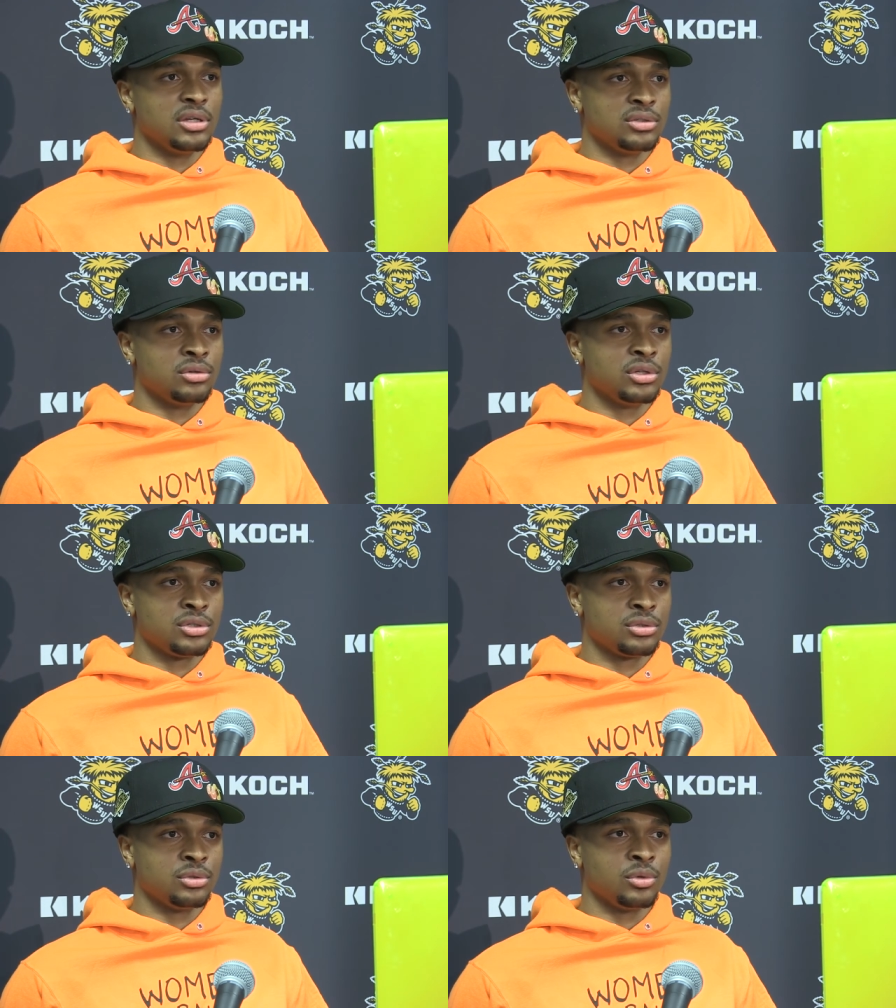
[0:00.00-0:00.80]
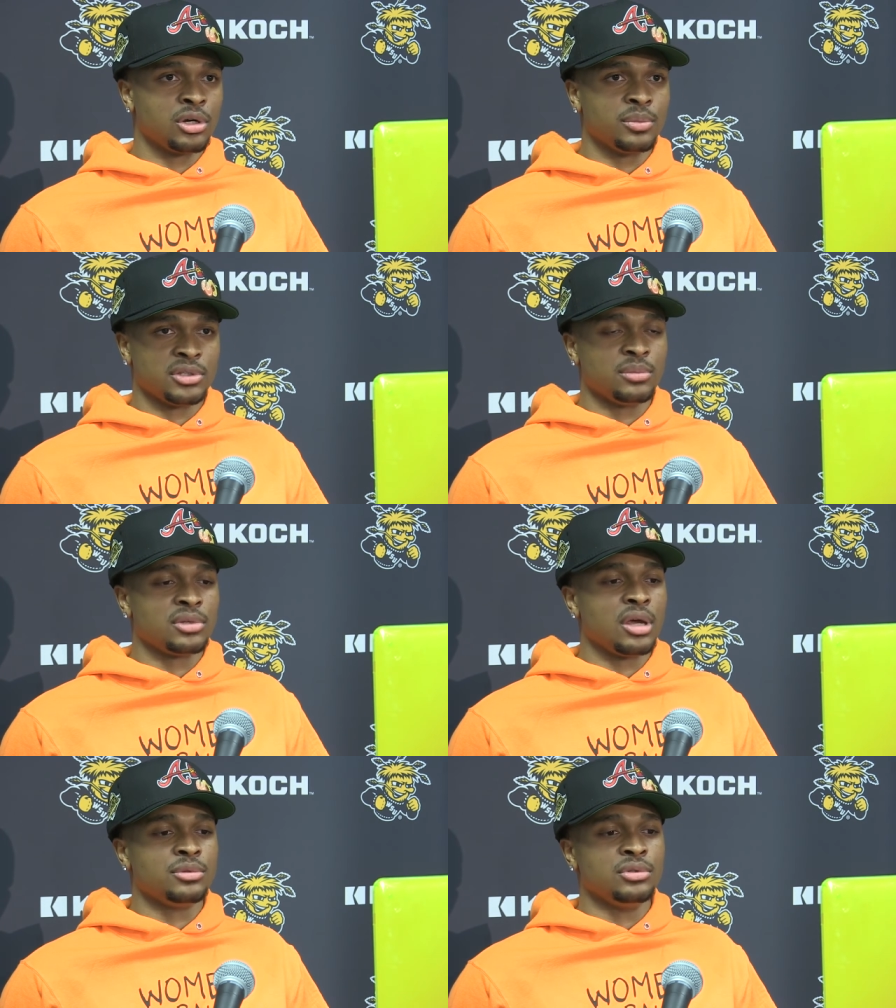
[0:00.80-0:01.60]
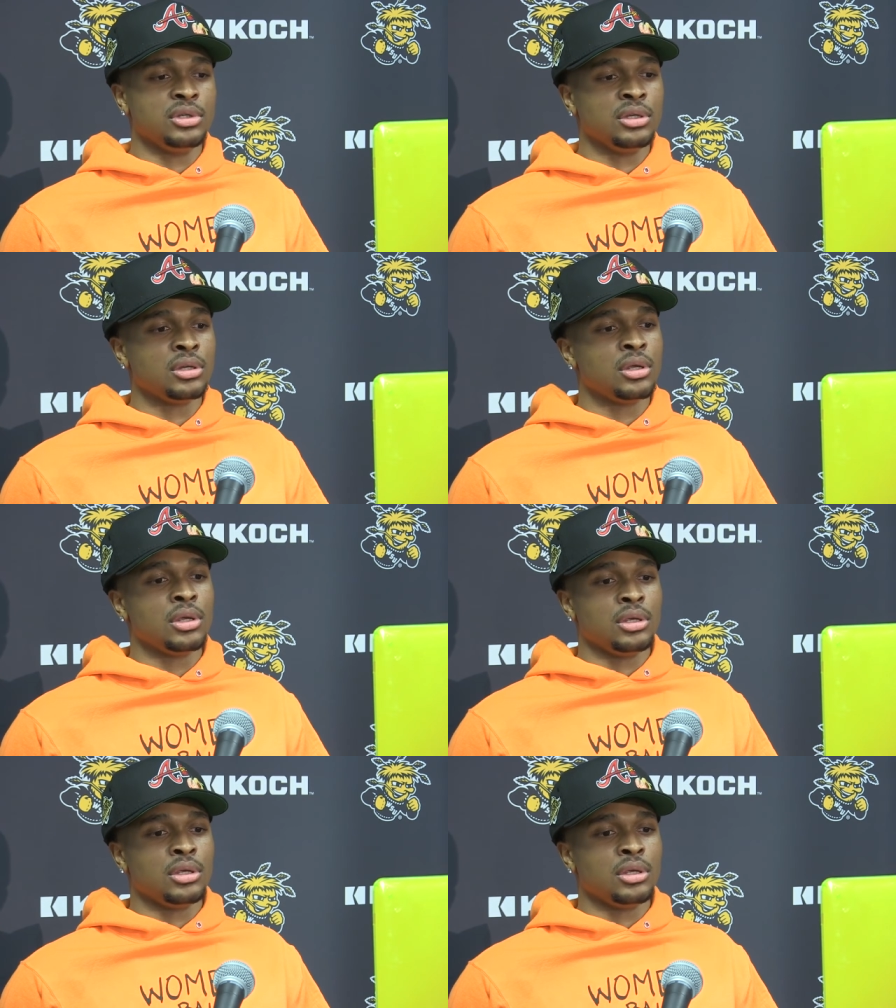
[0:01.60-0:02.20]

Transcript: his own internal work, but sometimes you need,